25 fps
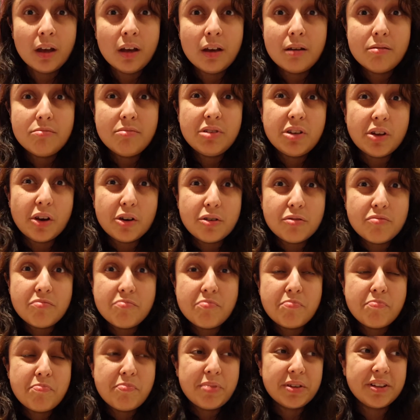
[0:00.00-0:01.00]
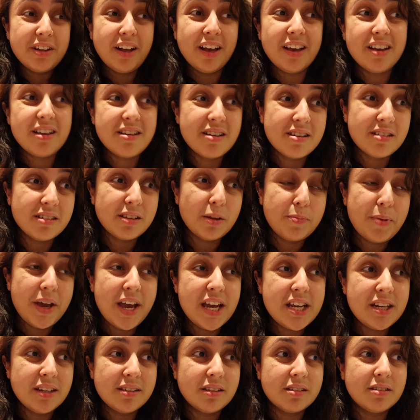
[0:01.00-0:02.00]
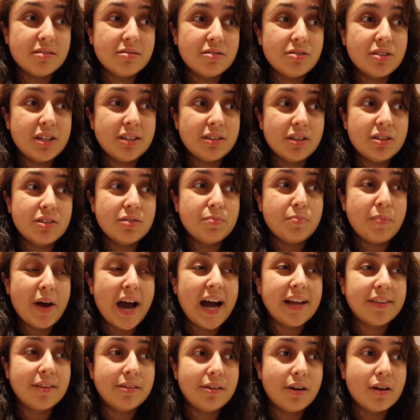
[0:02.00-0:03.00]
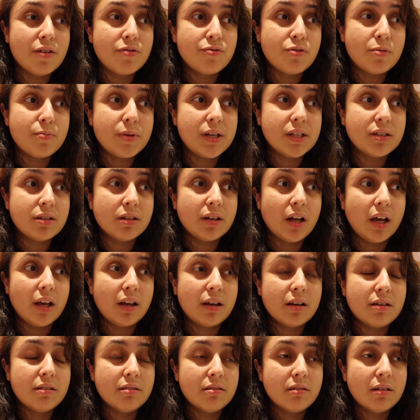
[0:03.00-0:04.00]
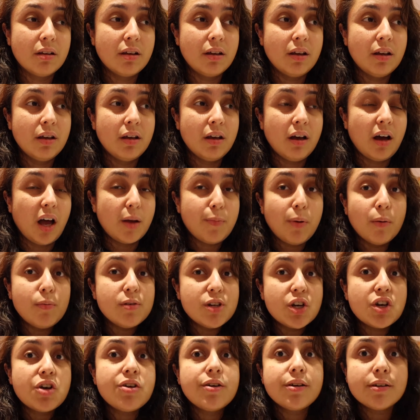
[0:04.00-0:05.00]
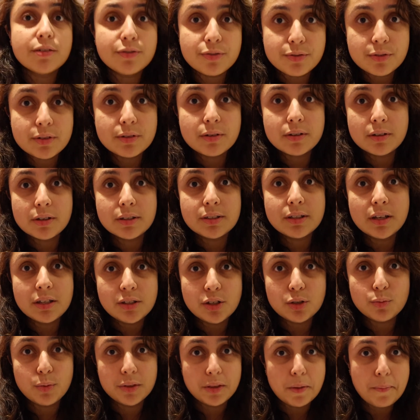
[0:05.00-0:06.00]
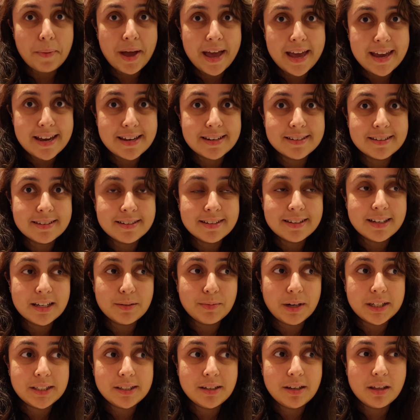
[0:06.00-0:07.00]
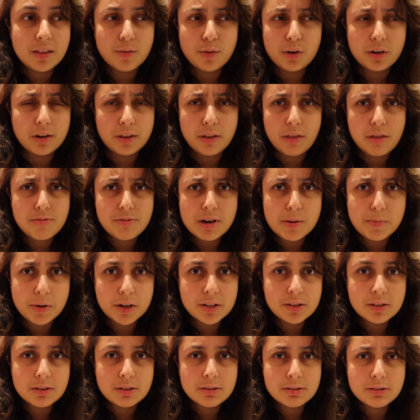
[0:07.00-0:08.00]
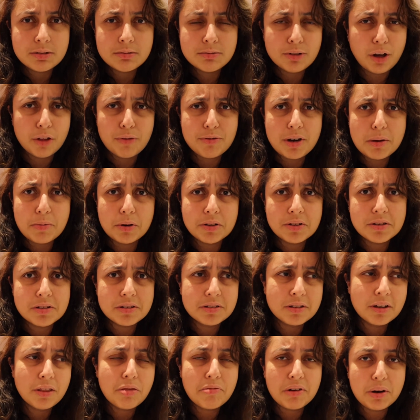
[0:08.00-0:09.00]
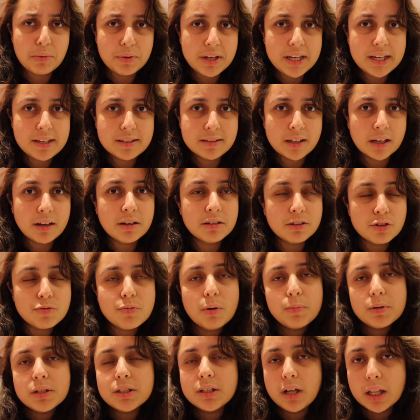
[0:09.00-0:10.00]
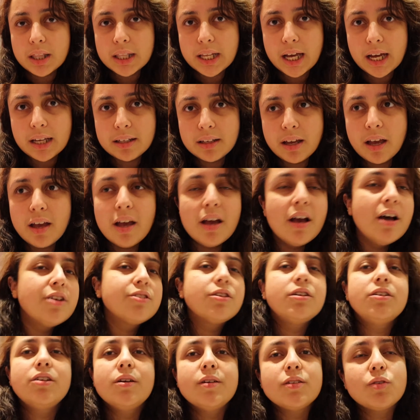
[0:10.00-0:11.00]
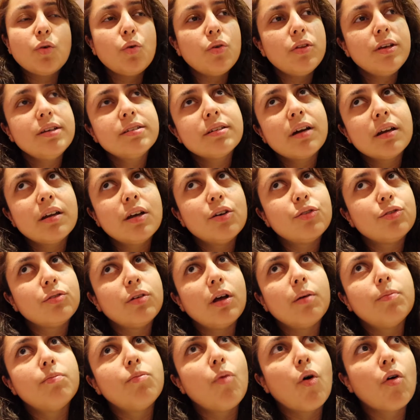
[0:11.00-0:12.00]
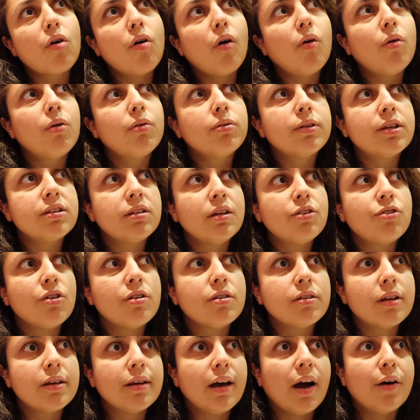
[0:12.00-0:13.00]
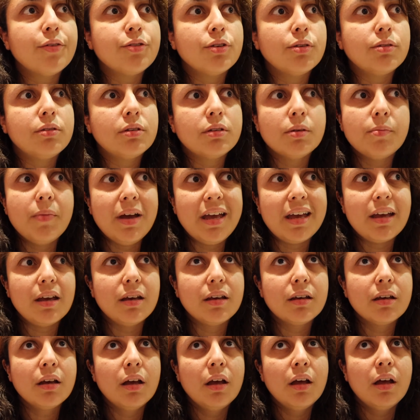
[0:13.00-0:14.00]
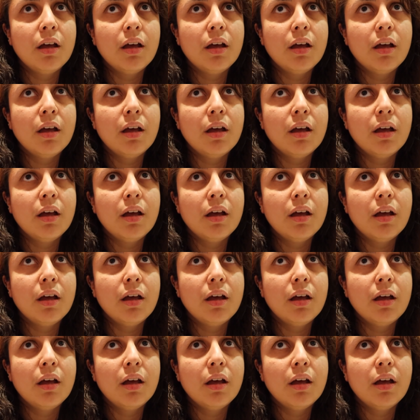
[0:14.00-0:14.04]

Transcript: you know, but like, the pain isn't bad enough for me to, like, I probably could have continued with the pain in my teeth for another 3 months, not 3 months, 3 weeks. I could have probably done that. So, you know, it's all these kind of moral decisions that you have to make.